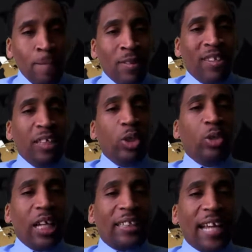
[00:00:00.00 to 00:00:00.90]
Since you
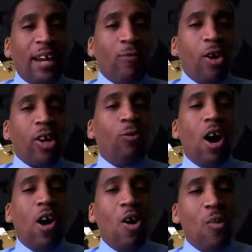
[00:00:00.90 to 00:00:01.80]
just can't walk in
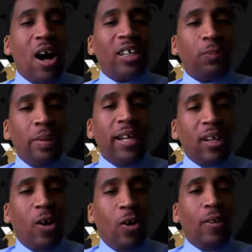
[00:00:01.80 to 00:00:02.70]
Walmart and spend
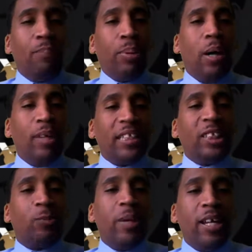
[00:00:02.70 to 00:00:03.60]
gold in Publix and
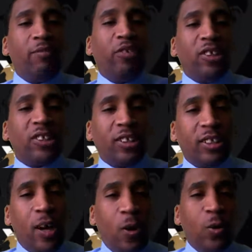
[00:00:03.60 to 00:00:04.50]
spend physical
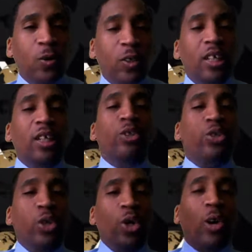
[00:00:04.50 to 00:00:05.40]
gold,
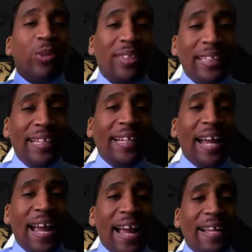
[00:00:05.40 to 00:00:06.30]
you don't see it
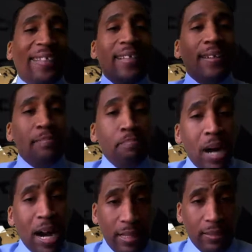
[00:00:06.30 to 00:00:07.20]
as
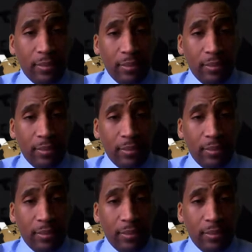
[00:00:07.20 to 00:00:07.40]
money.